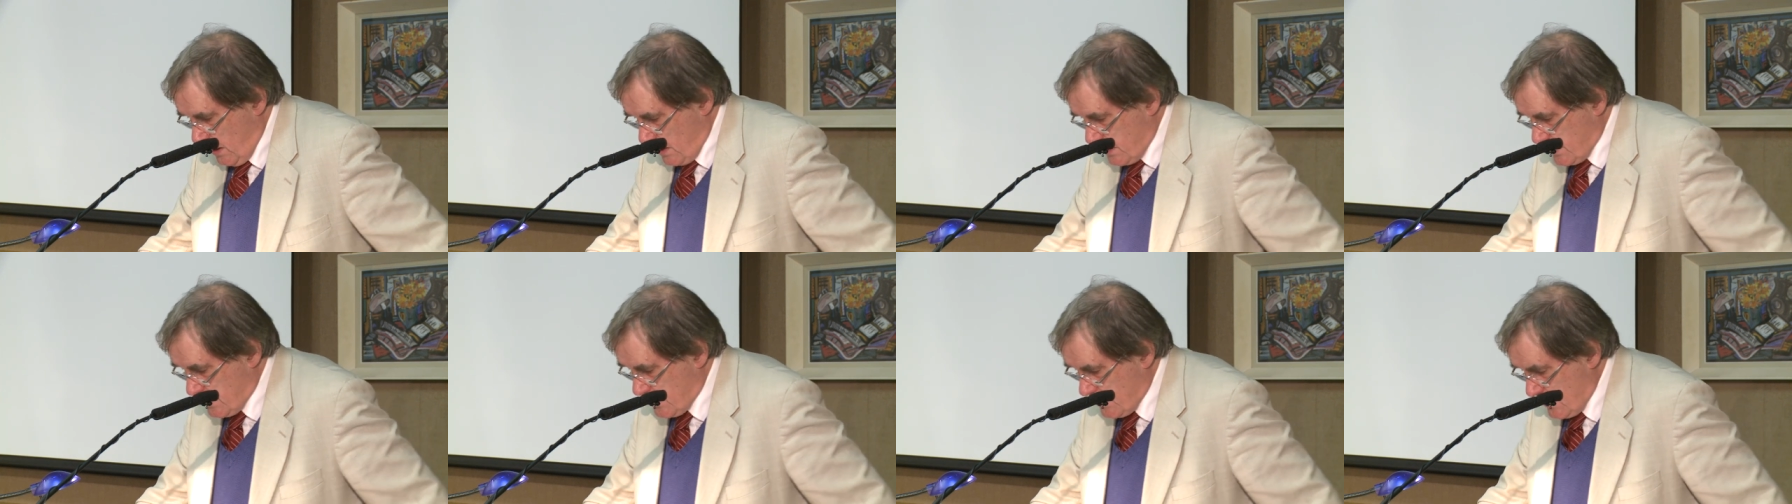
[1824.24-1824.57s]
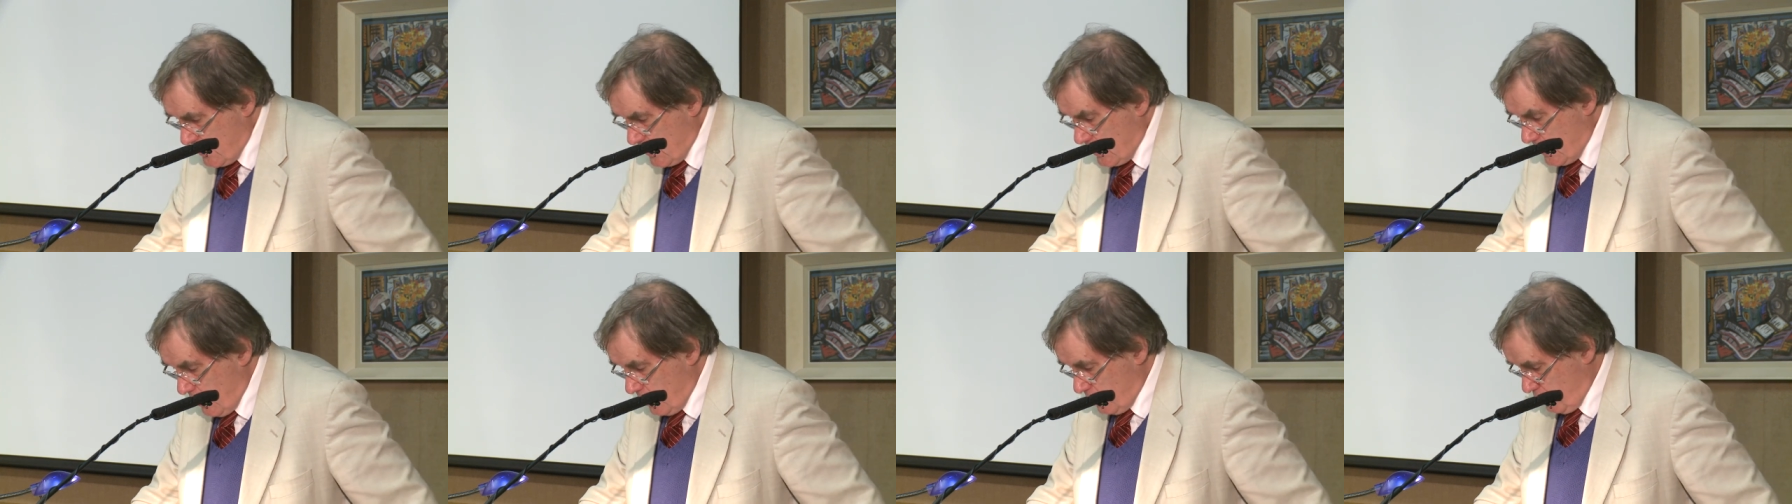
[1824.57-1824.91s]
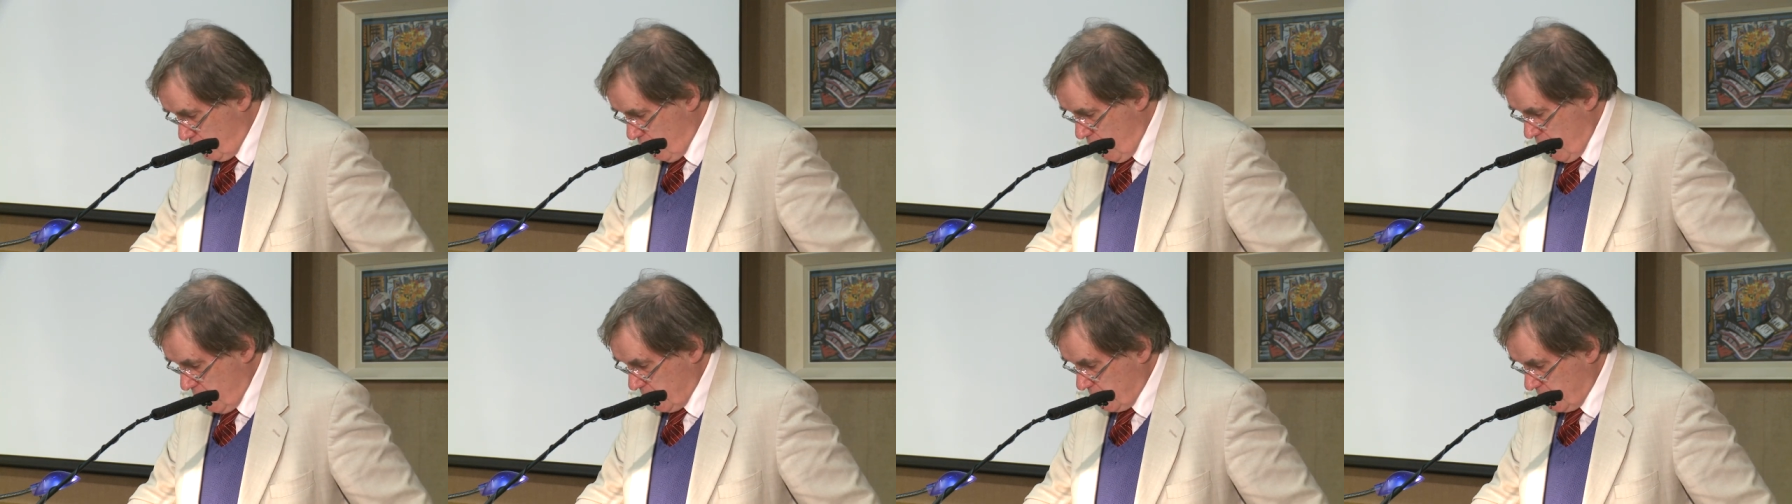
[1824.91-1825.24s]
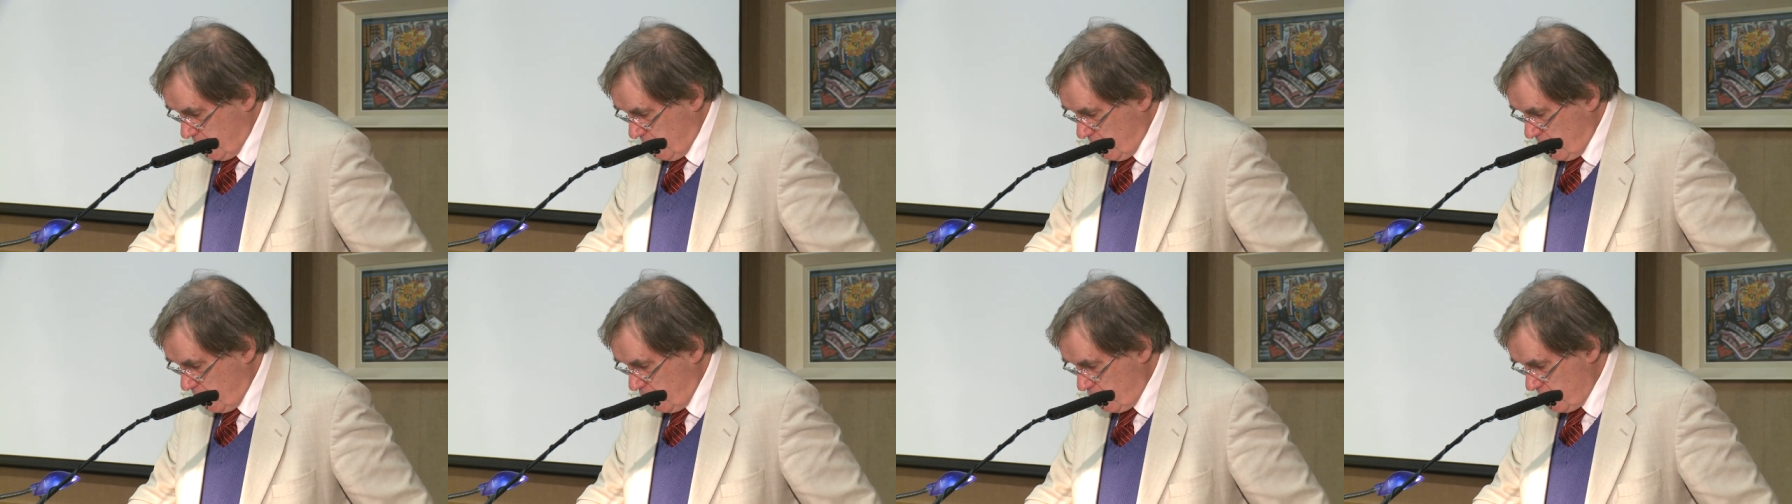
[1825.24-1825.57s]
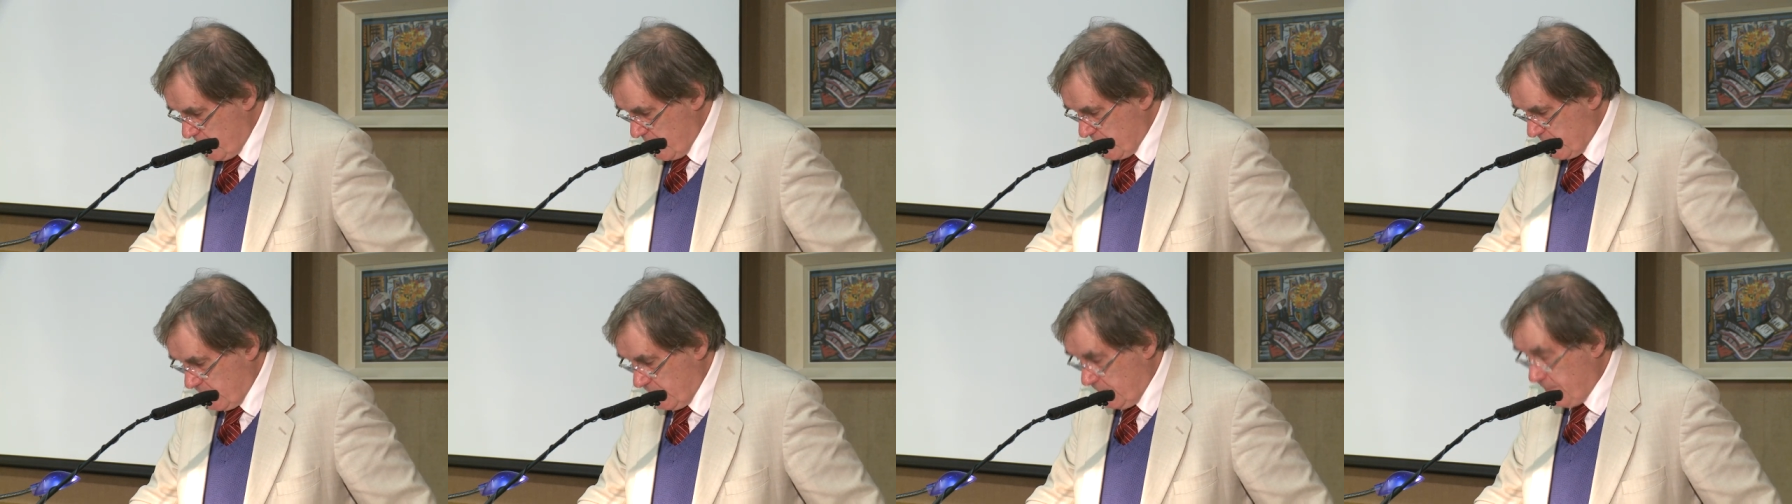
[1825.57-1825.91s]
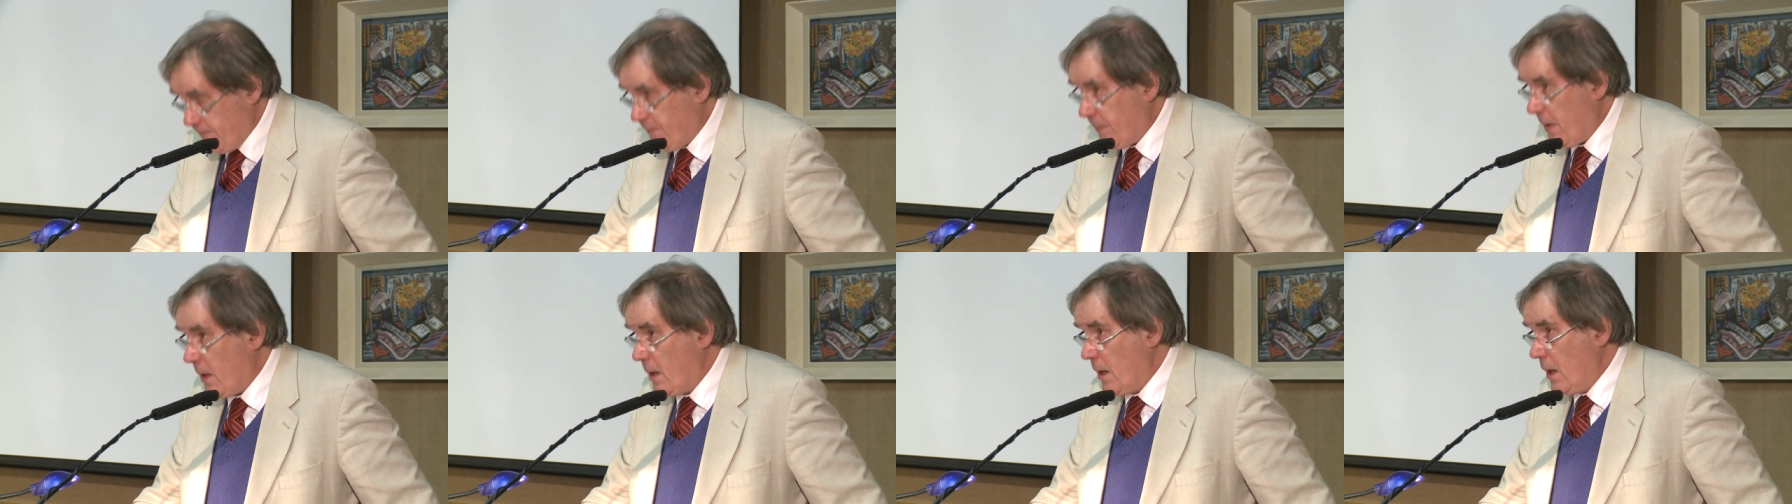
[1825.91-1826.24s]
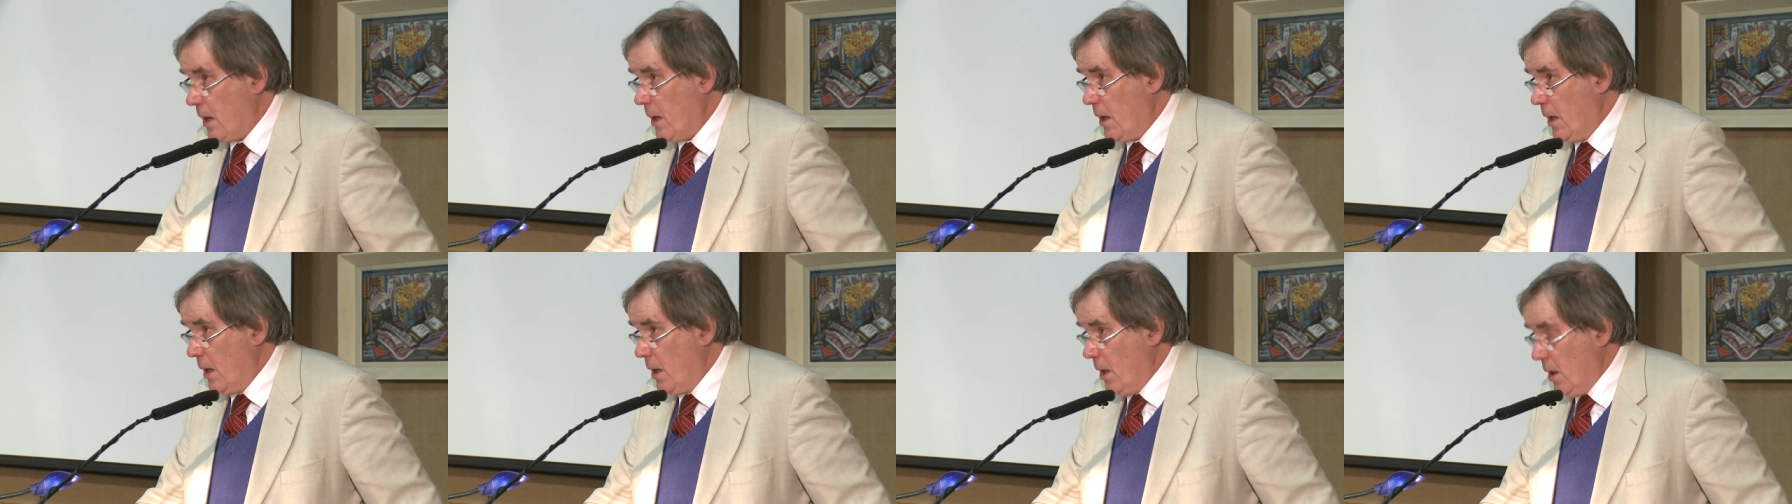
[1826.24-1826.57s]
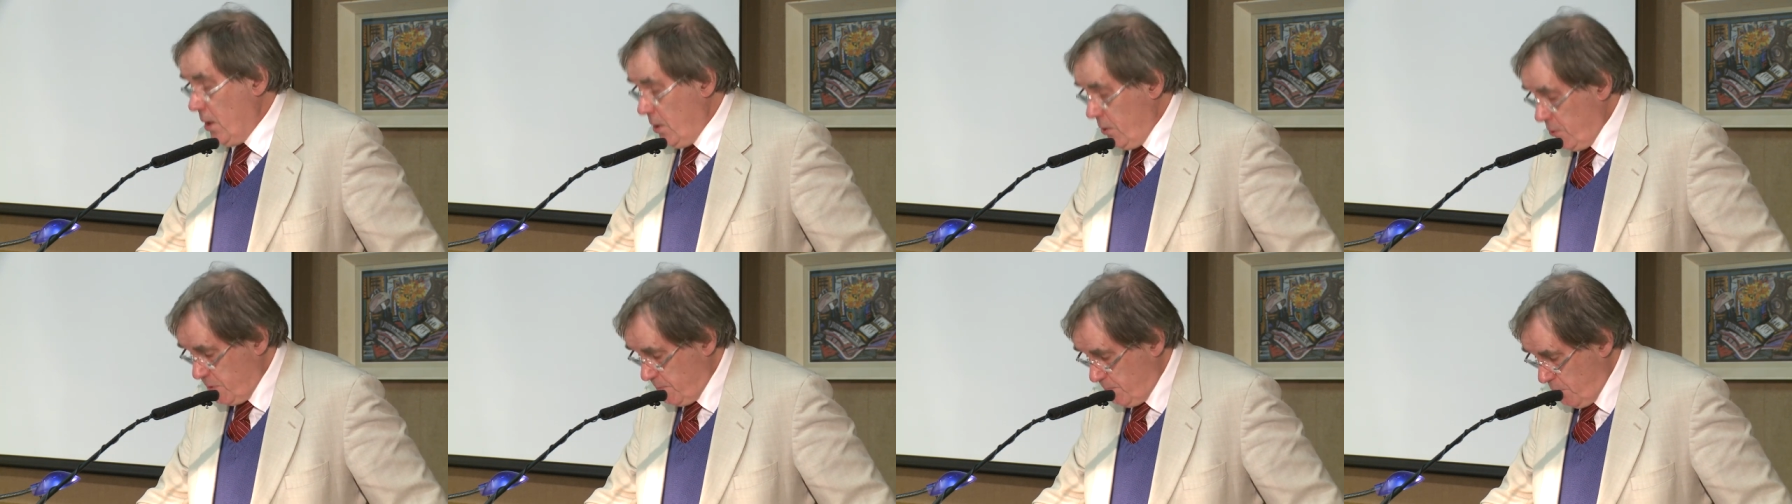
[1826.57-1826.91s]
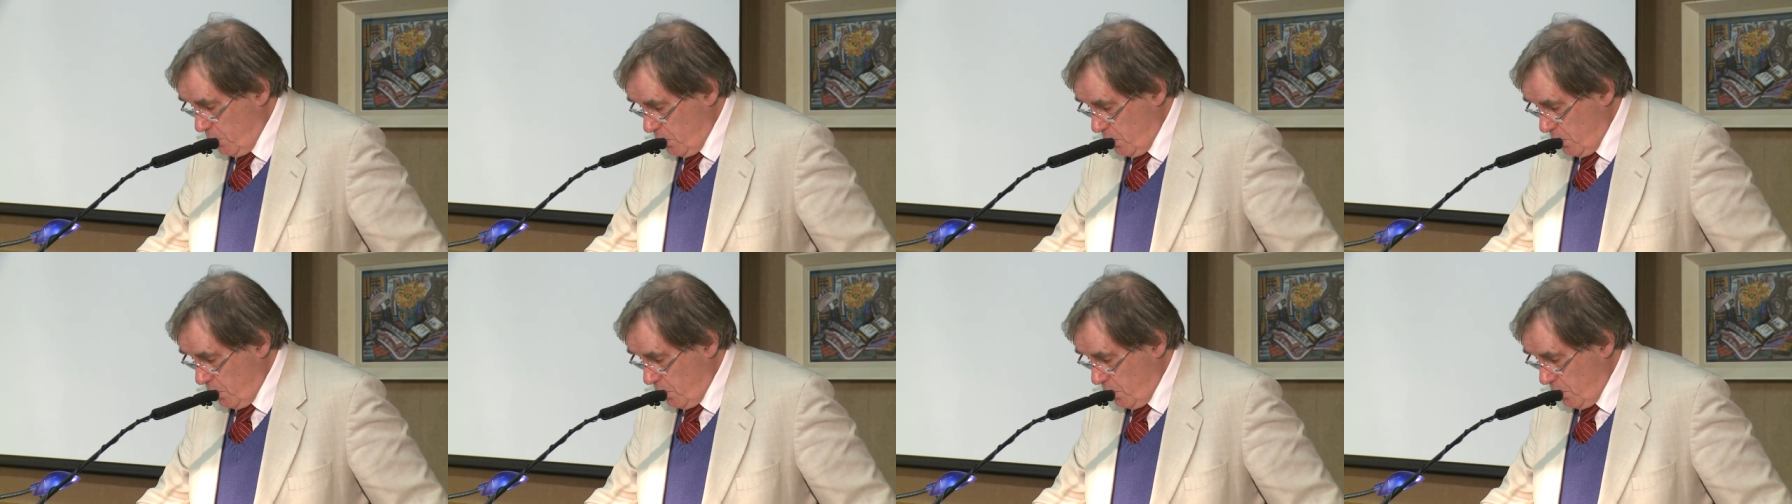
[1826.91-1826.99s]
C. Grant Loomis, whose